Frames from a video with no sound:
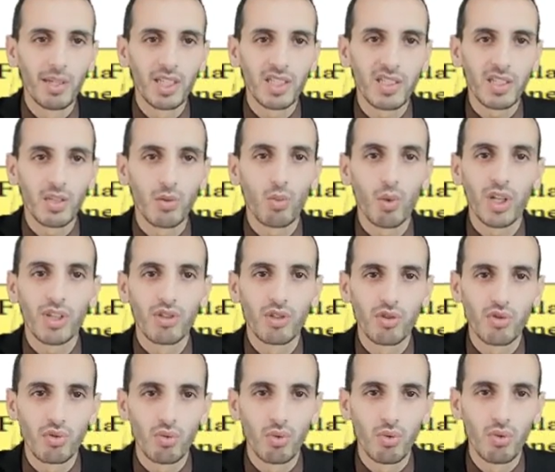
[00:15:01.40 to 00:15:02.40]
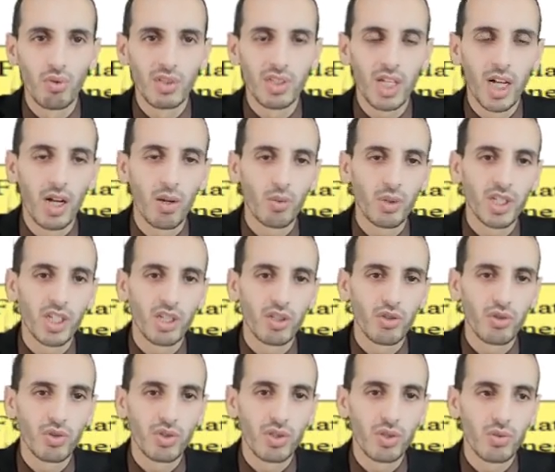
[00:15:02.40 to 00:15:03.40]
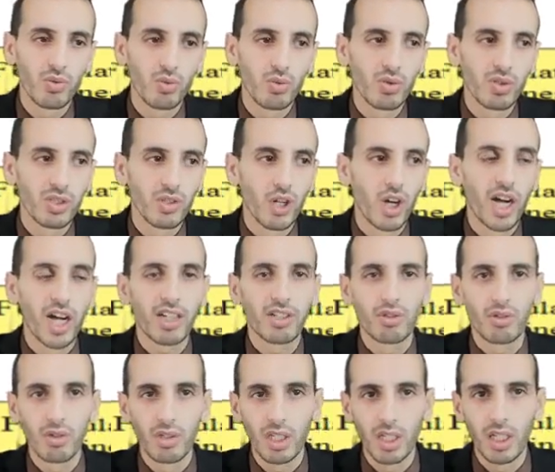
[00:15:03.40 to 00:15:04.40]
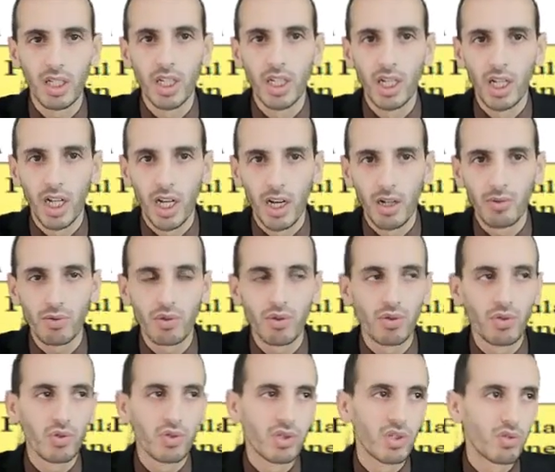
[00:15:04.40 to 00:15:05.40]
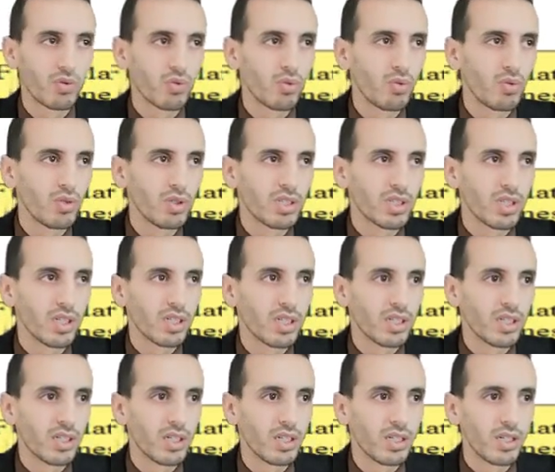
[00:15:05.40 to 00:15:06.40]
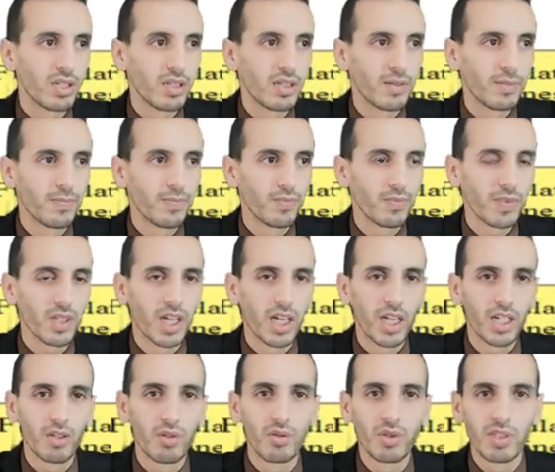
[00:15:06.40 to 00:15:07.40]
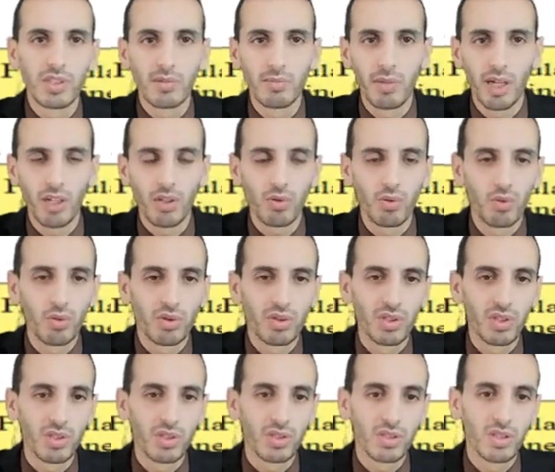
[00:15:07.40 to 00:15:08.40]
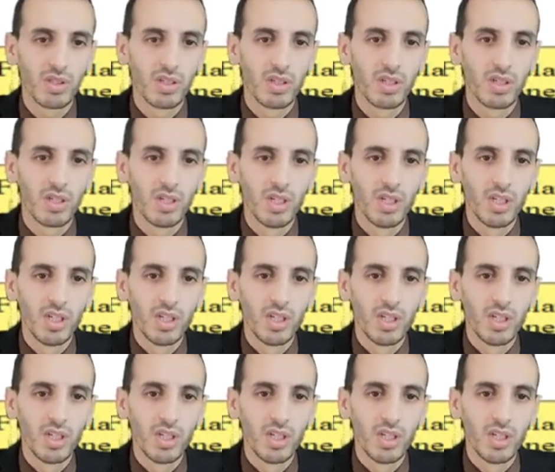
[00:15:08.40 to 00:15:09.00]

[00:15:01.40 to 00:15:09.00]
etc. What the tools, how we can use the tools, not actually how to use the tools. I do it in my courses, in